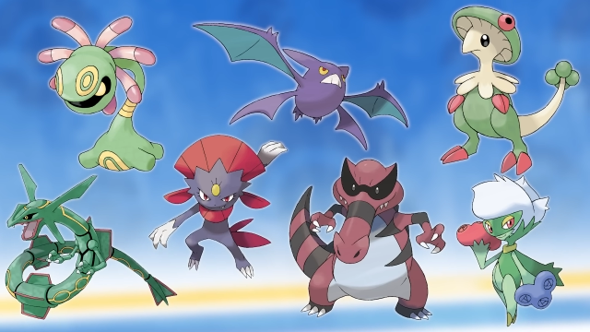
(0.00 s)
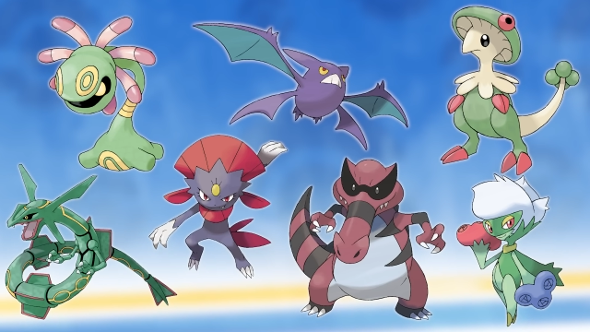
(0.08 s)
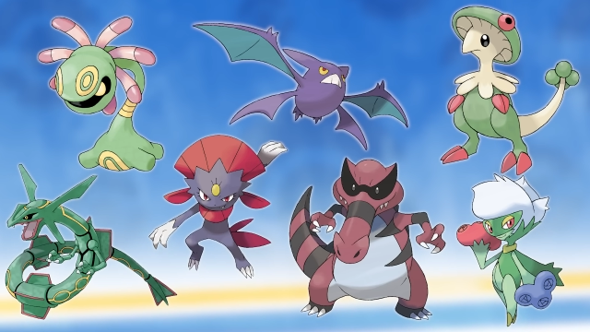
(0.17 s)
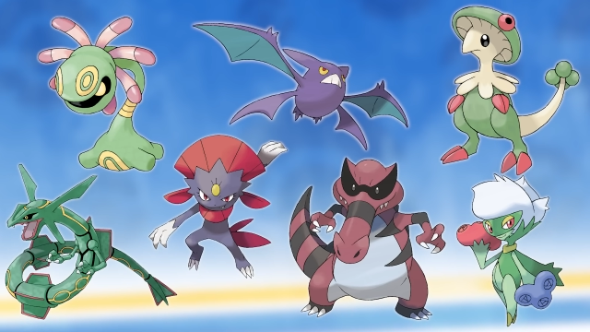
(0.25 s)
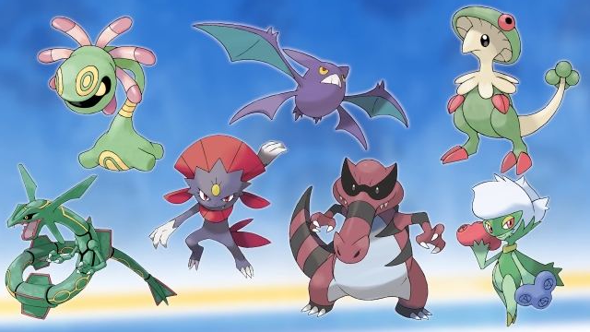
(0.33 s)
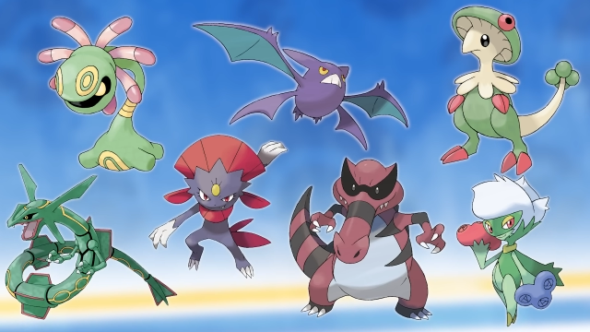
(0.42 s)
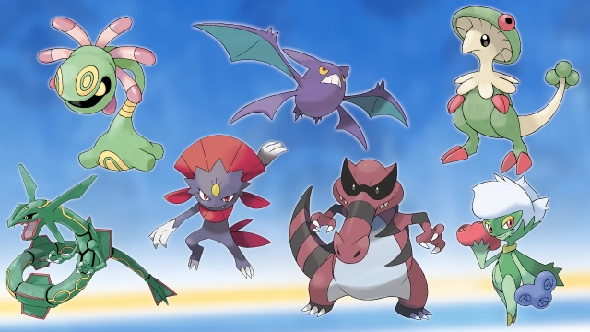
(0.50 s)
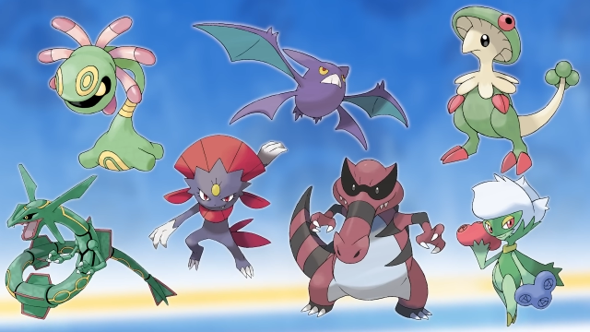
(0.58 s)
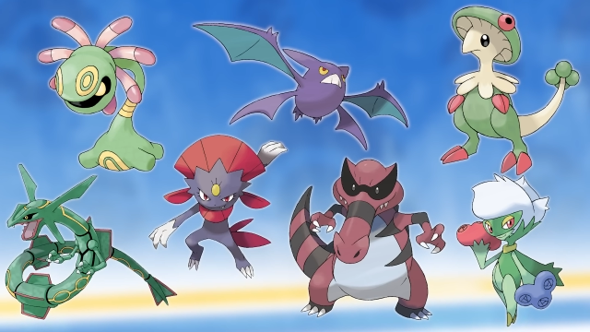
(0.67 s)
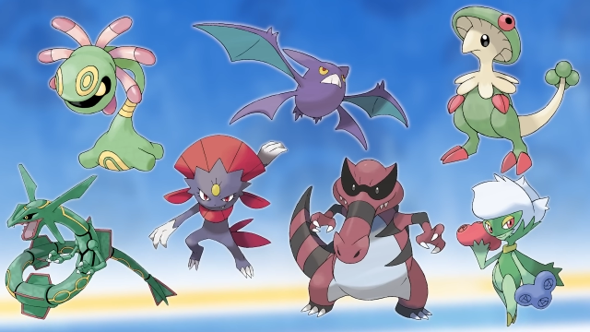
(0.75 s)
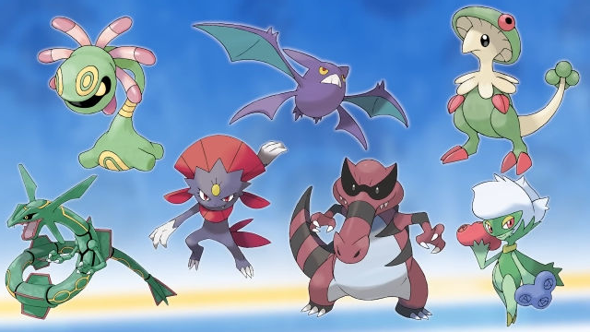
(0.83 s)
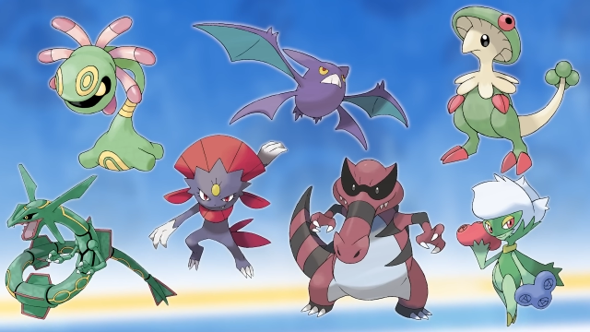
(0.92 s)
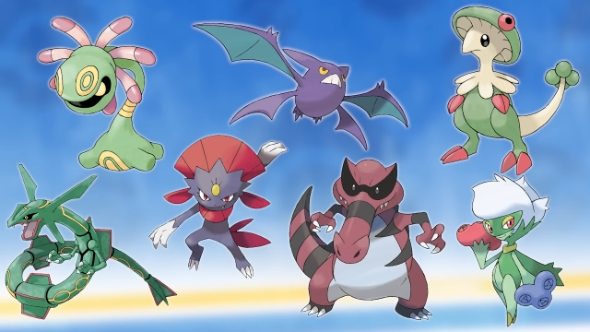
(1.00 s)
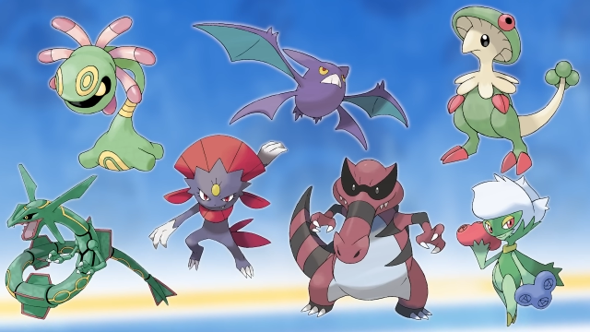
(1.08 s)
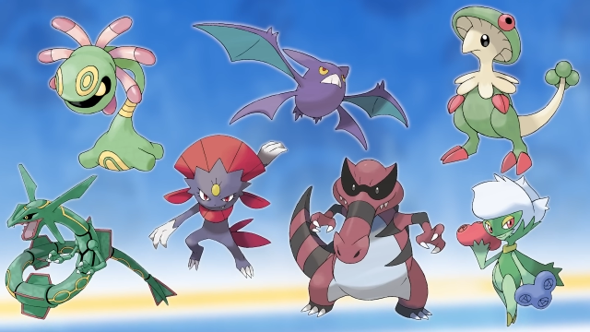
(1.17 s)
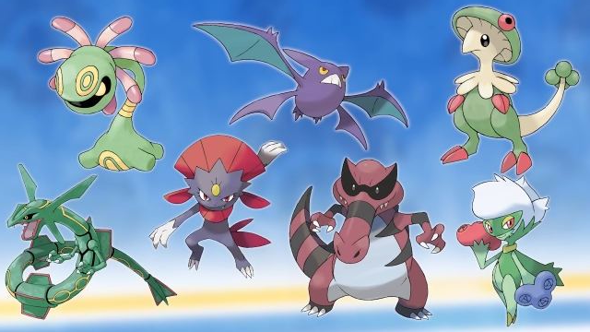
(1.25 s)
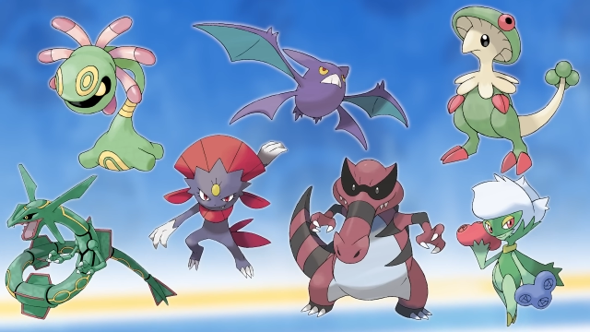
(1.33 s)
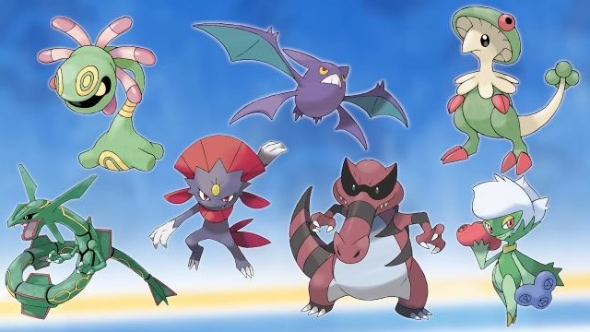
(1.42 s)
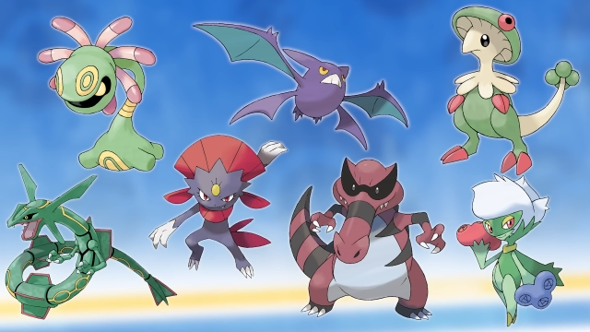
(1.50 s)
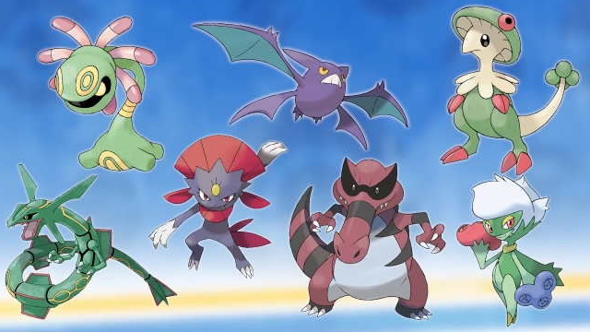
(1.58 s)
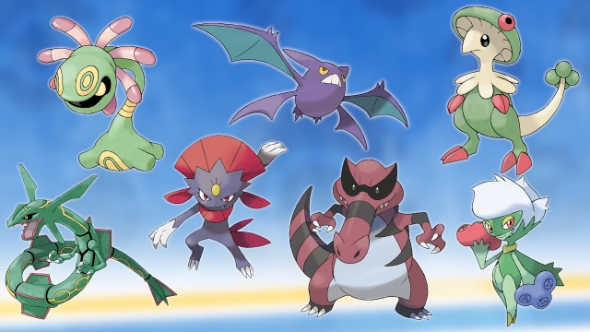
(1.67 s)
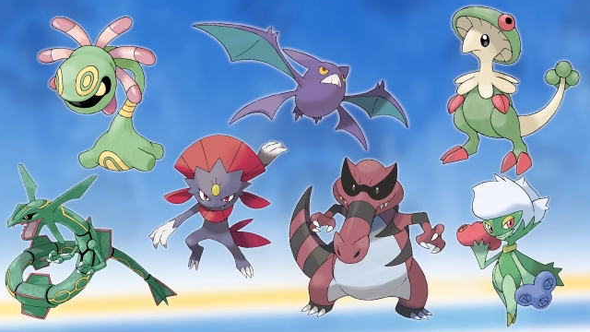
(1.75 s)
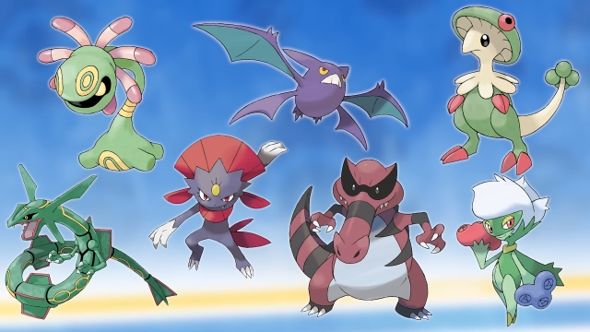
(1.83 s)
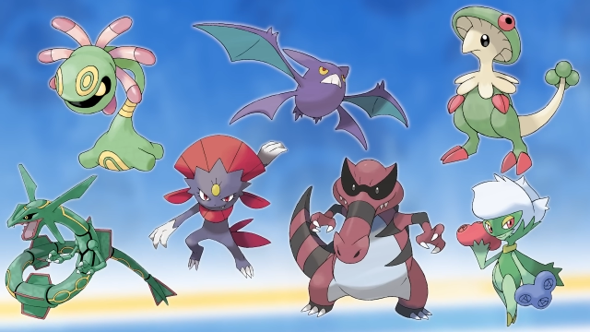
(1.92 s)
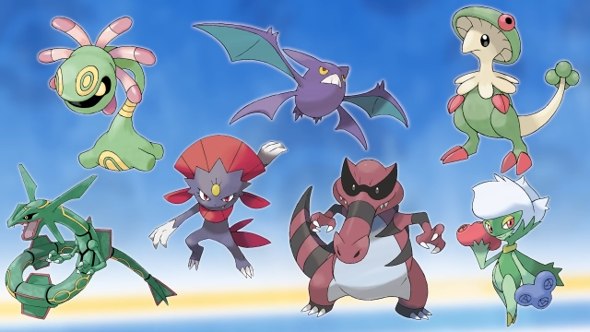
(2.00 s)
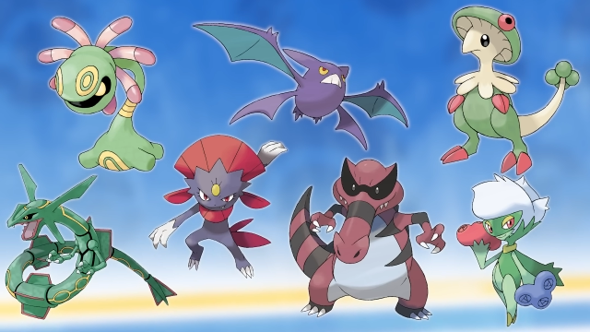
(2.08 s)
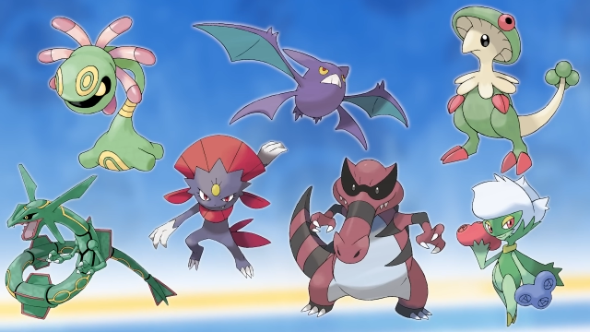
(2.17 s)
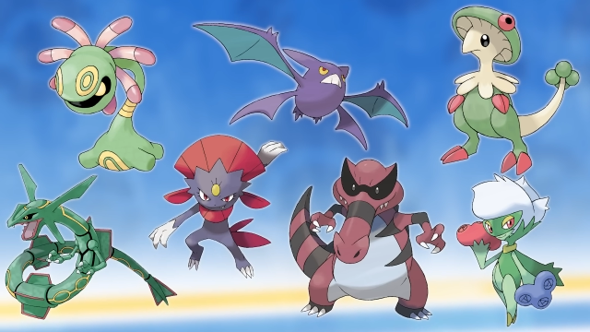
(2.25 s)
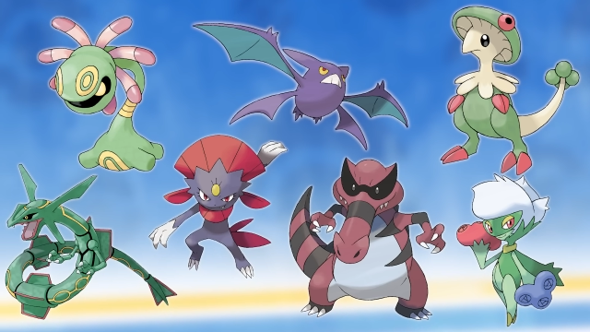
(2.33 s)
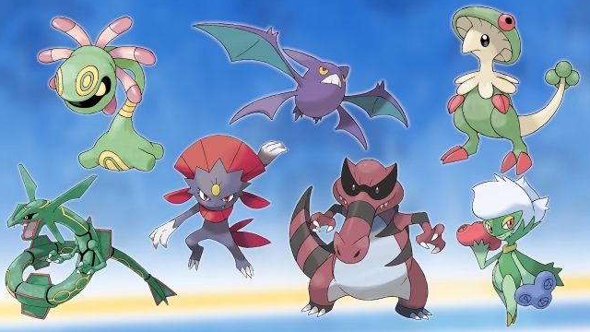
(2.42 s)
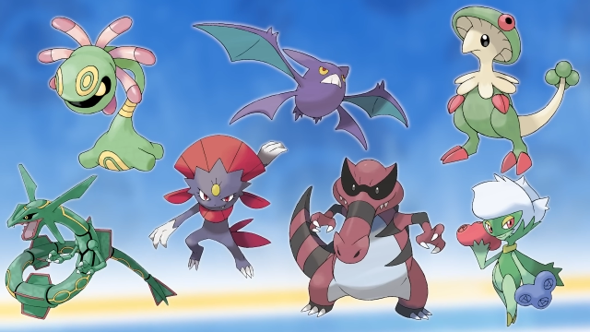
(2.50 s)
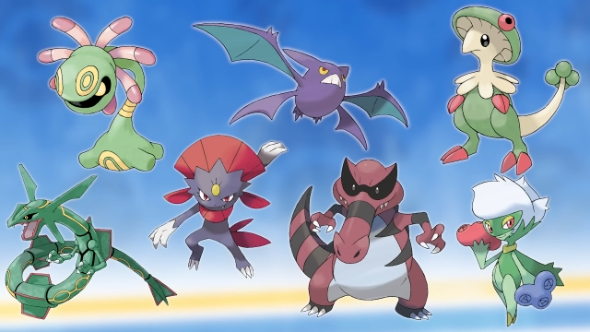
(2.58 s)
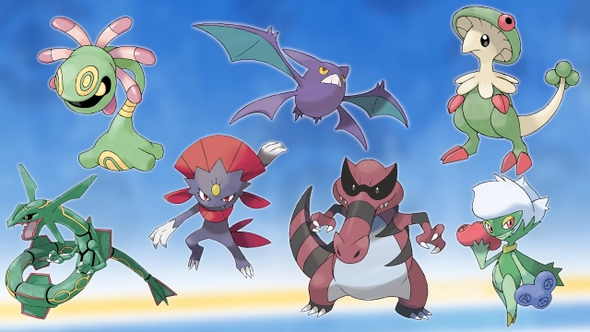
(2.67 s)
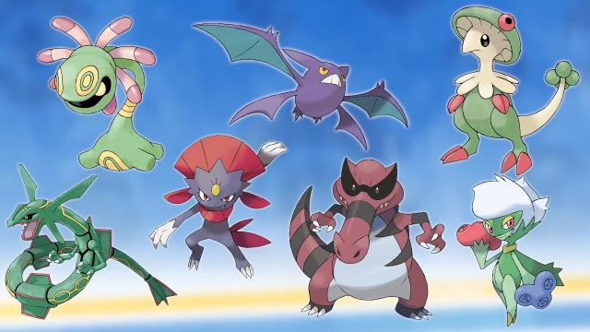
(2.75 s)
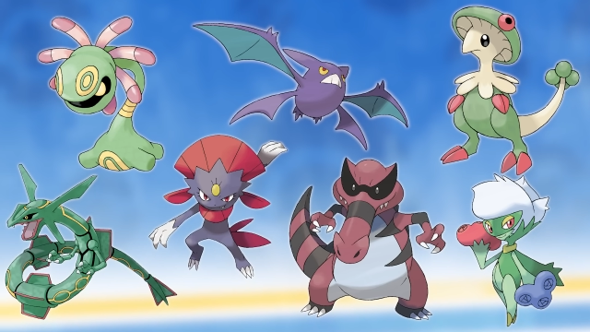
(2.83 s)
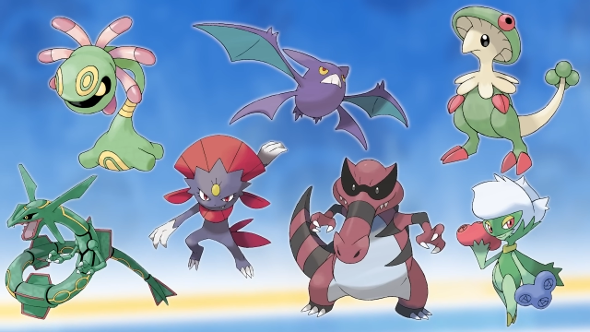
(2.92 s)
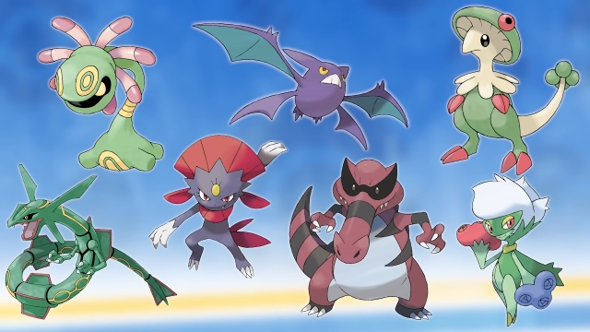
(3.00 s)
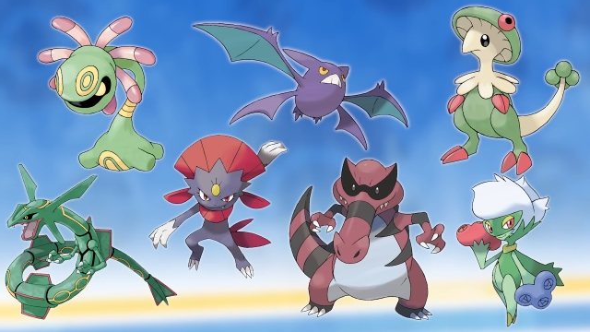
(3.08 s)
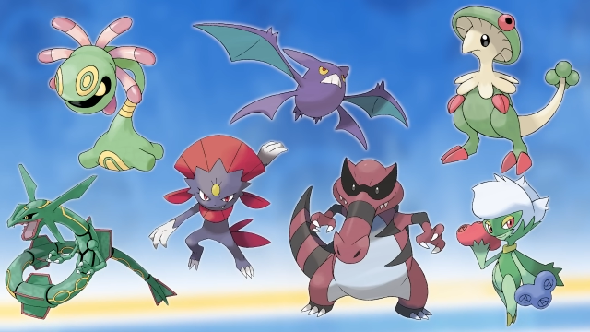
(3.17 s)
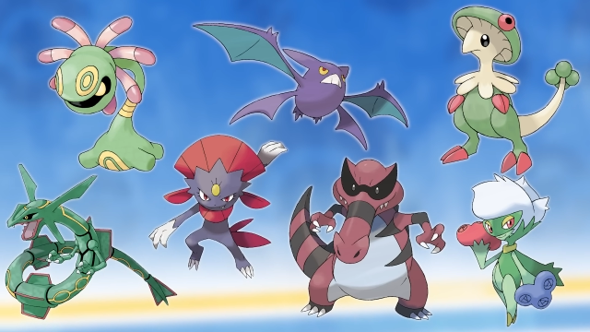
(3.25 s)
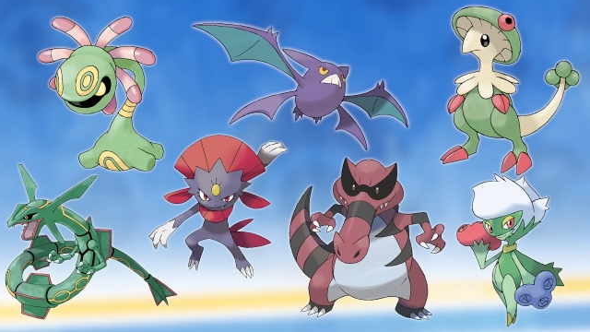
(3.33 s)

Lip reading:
[unreadable: no face in view]